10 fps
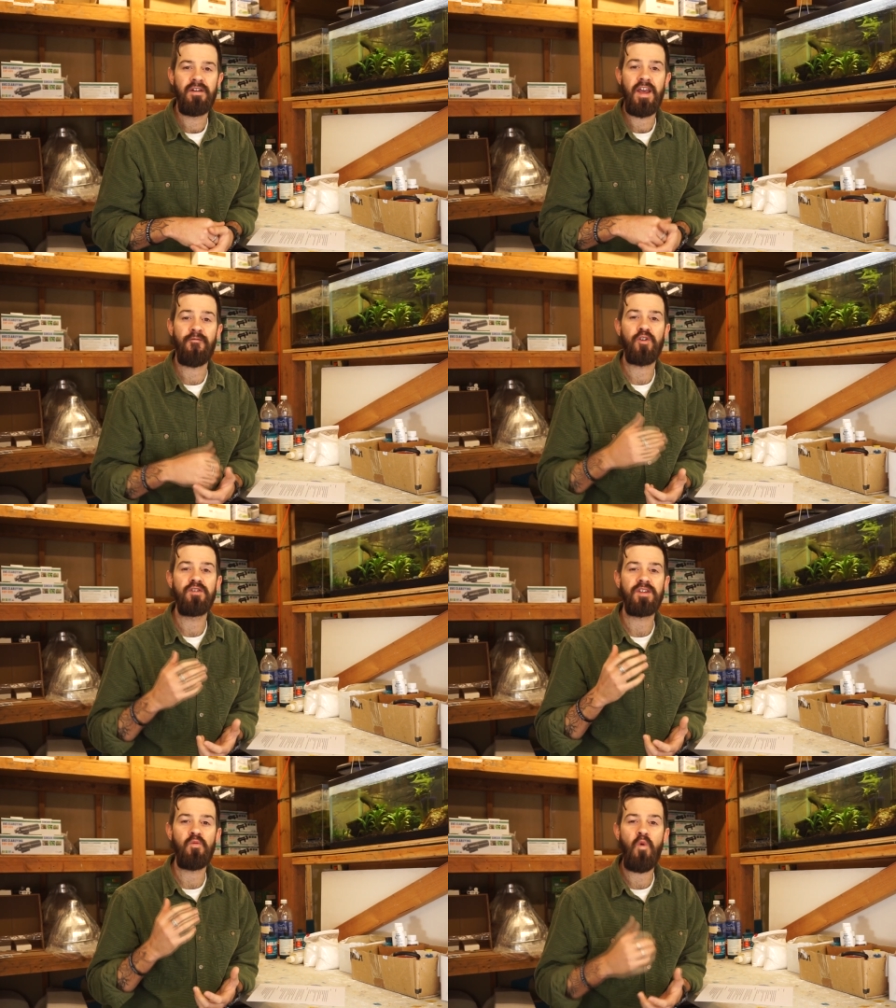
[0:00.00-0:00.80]
If we're
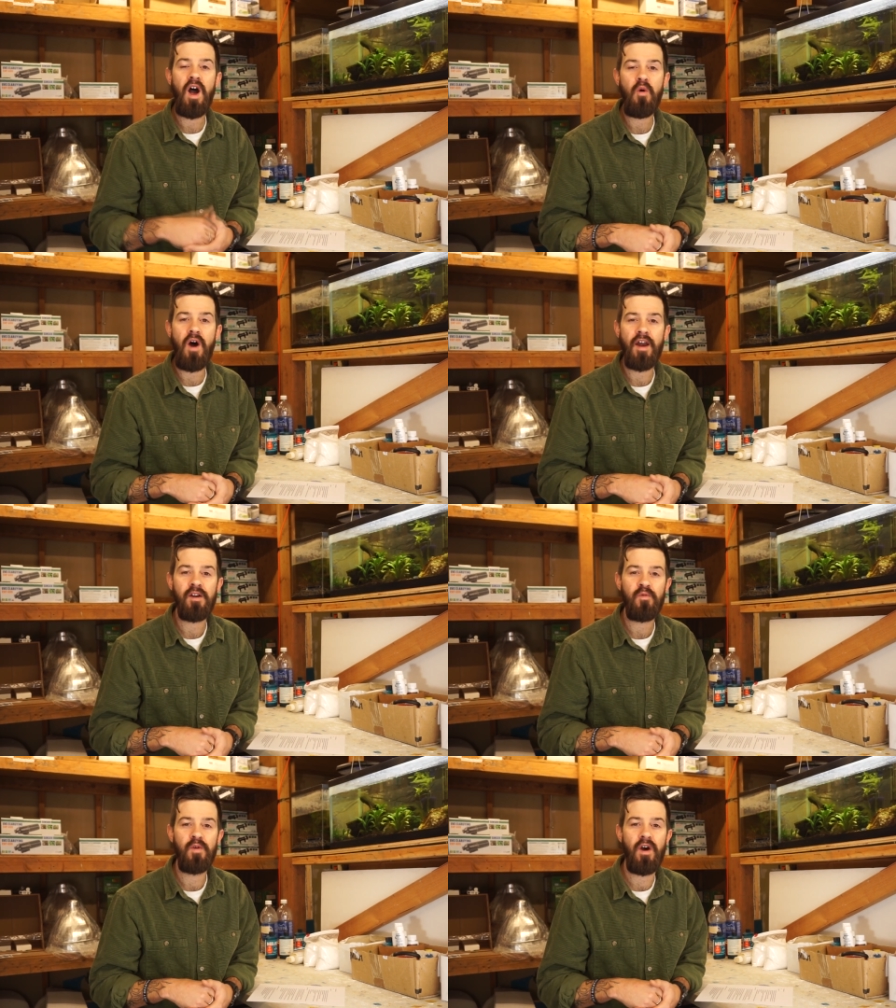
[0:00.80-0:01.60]
using well
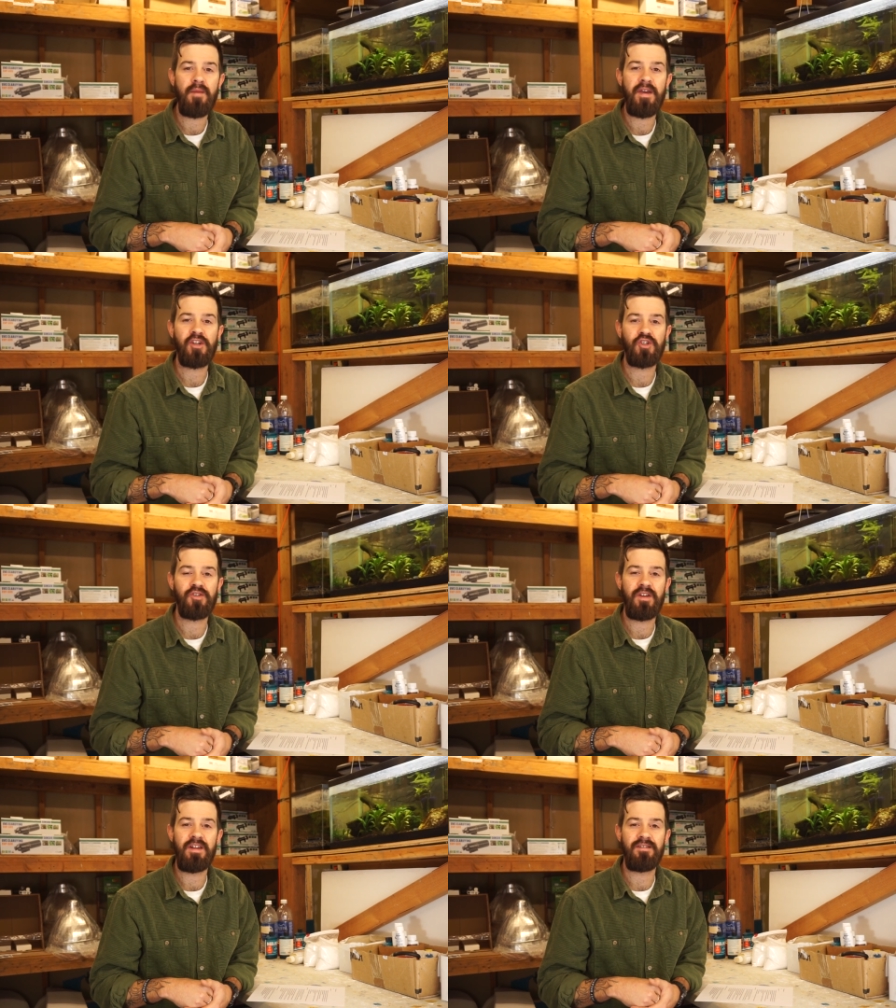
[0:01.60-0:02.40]
water, we want to make sure
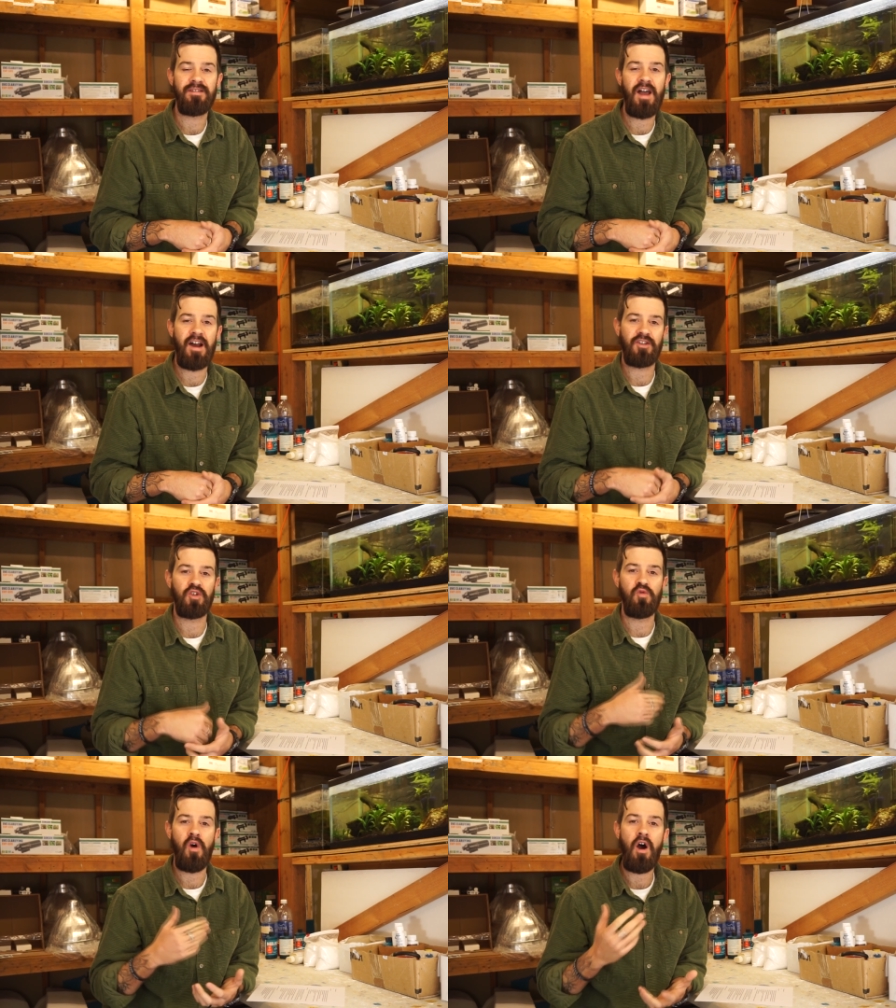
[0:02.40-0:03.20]
that it's not
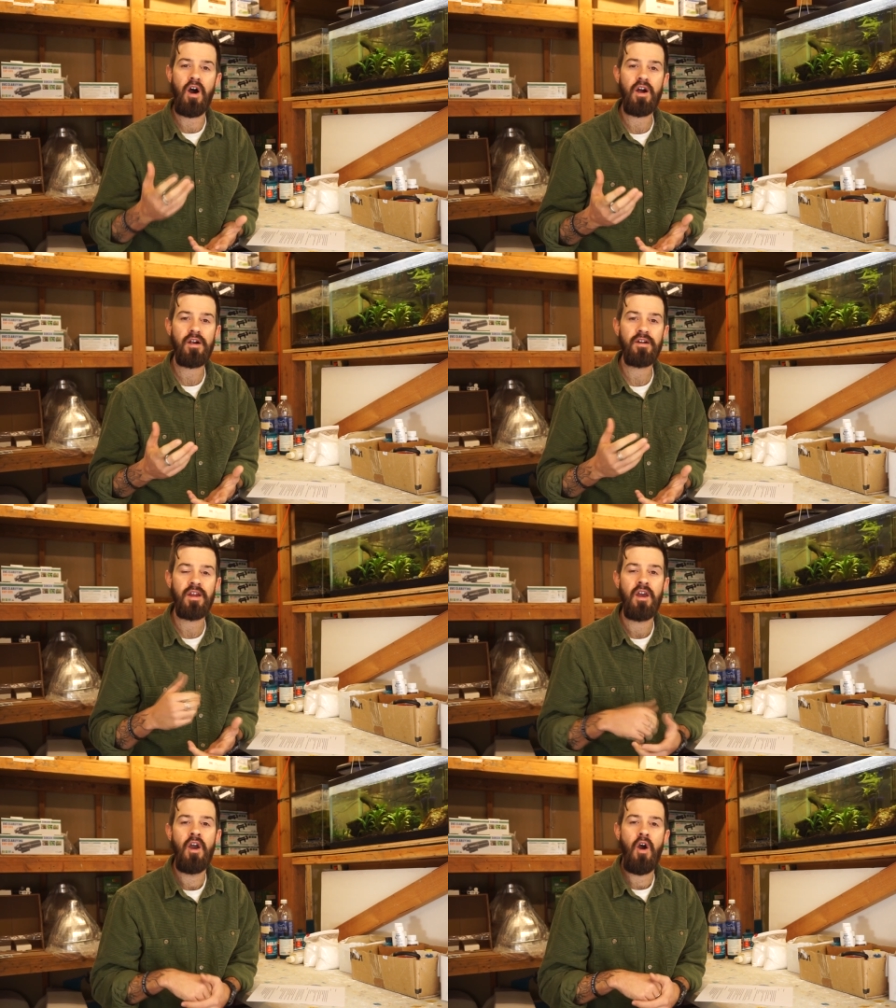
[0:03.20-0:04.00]
too hard
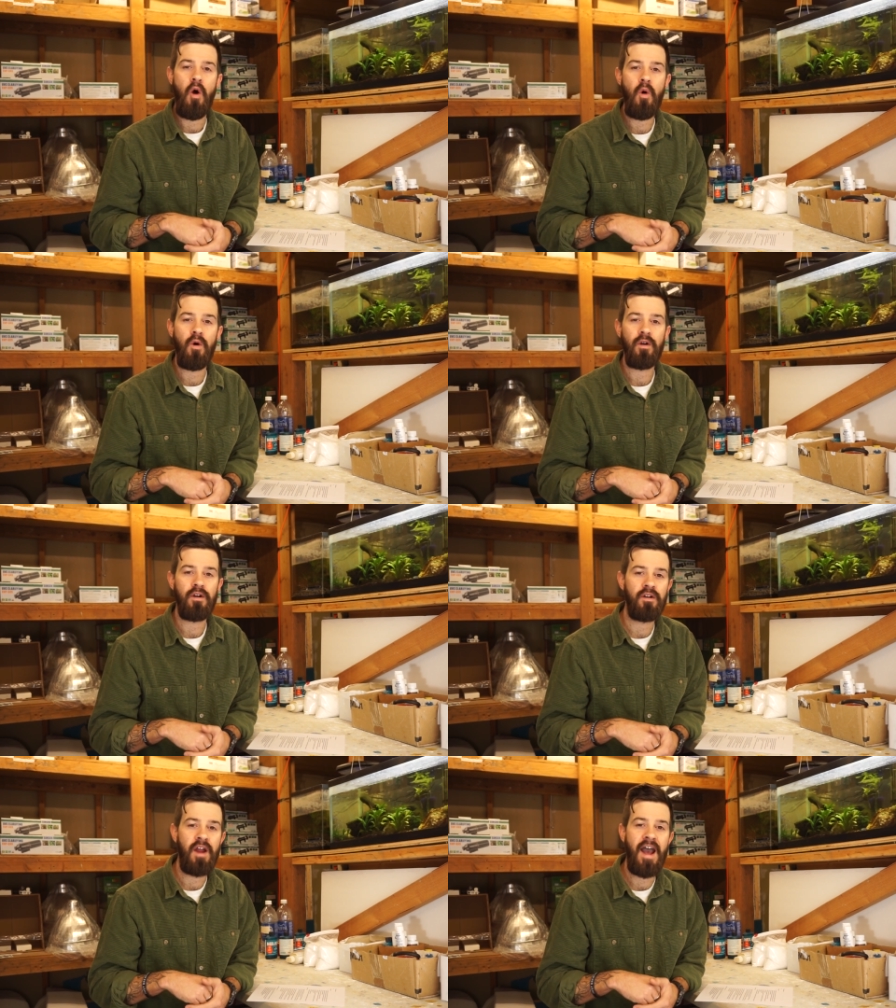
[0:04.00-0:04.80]

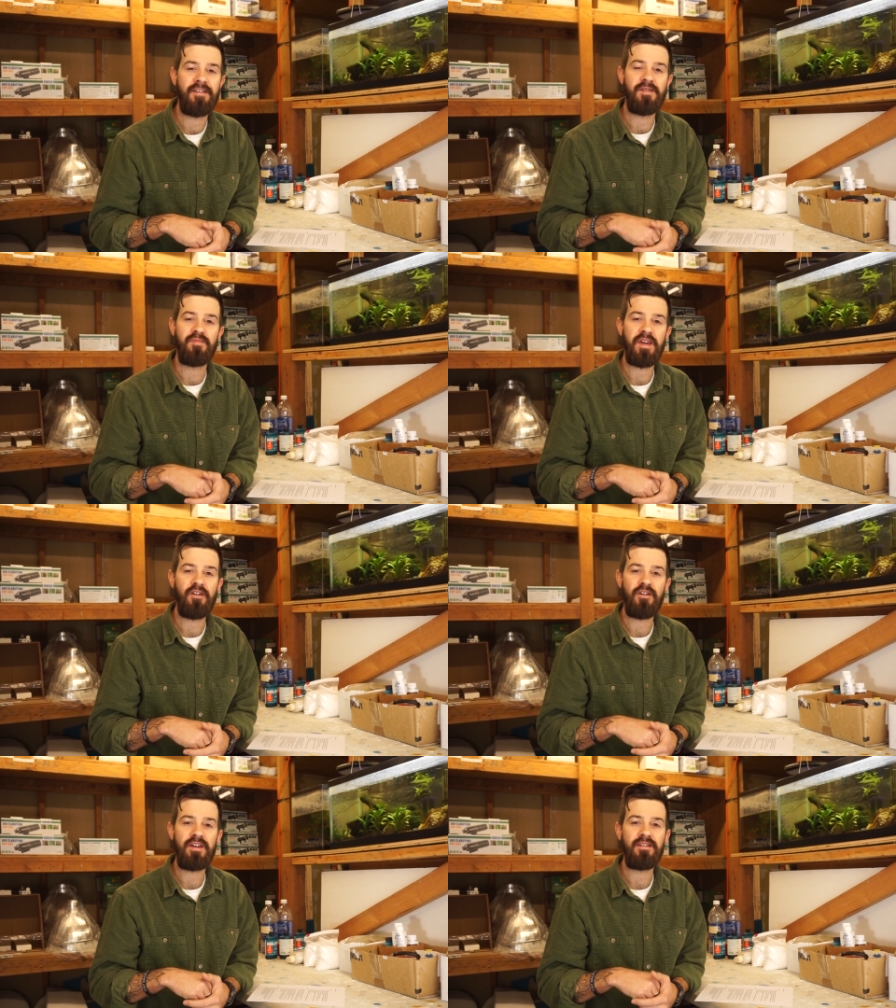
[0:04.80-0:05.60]
or has
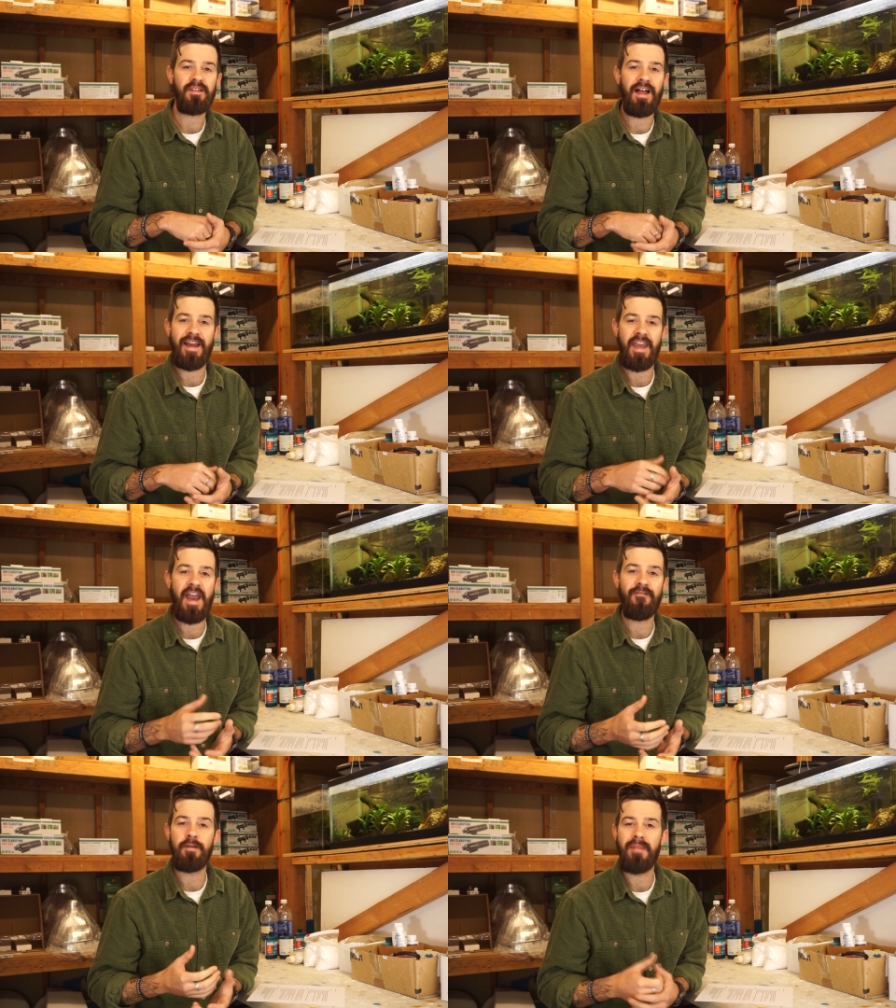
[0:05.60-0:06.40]
impurities like
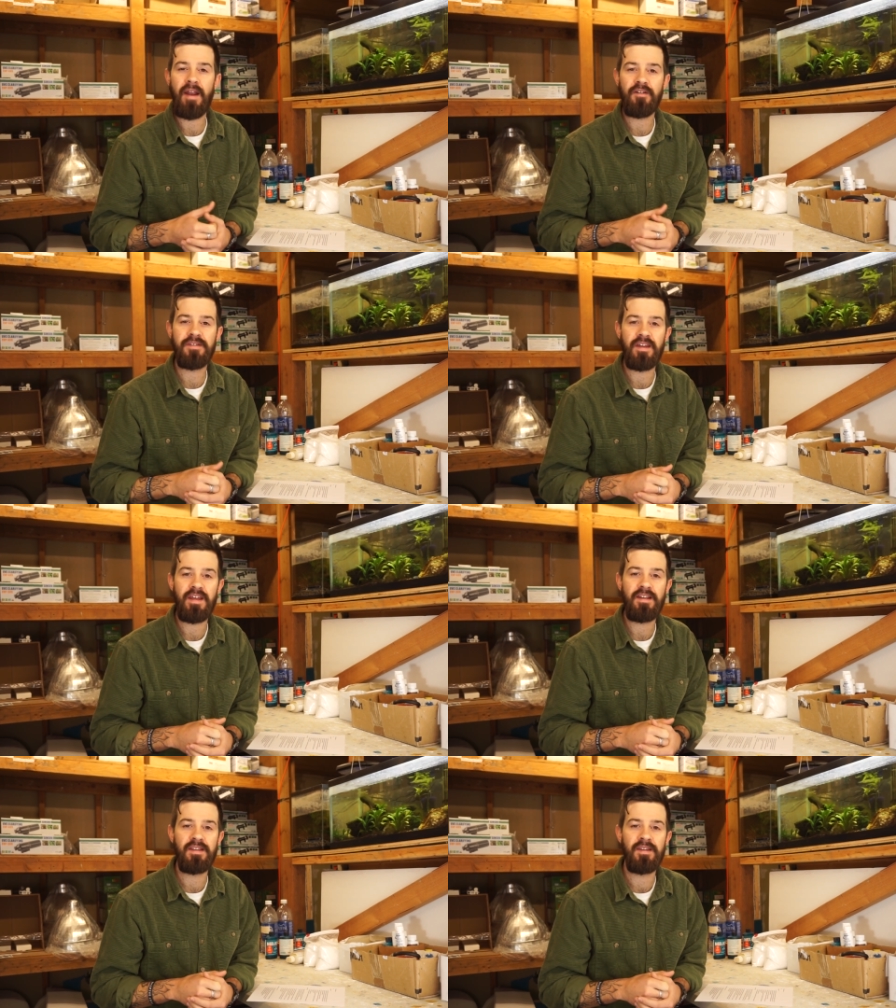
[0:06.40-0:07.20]
heavy metals in
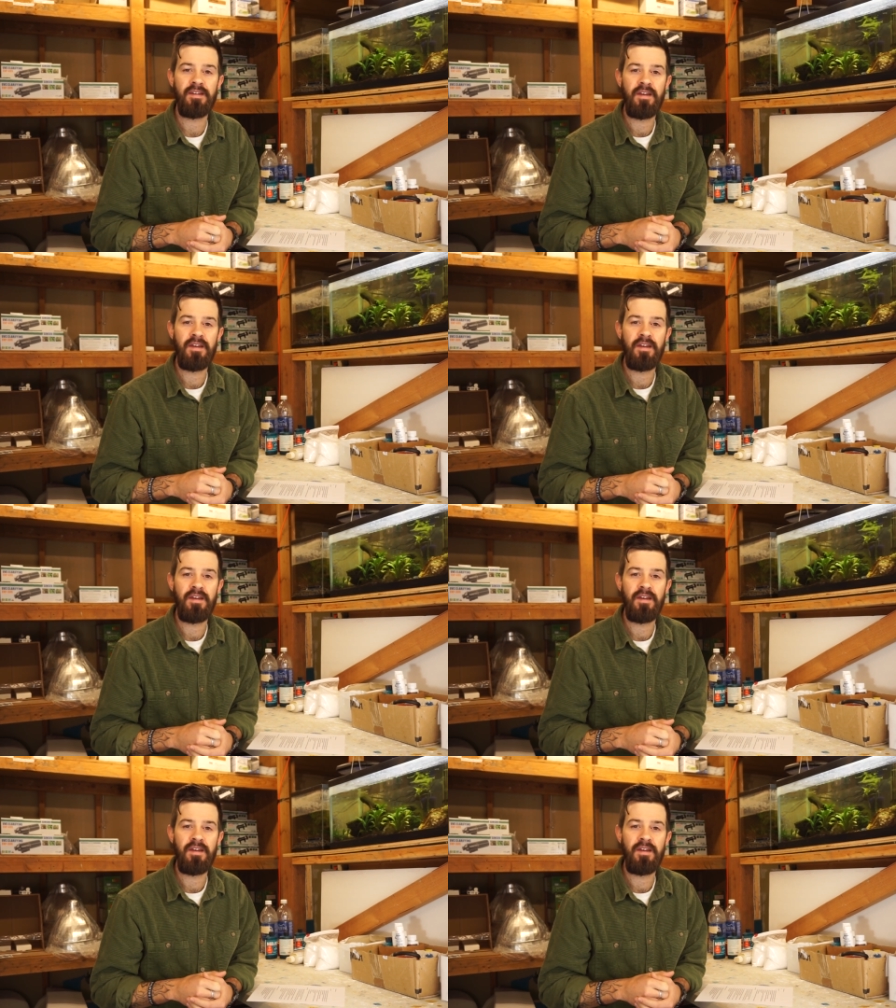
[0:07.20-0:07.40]
it.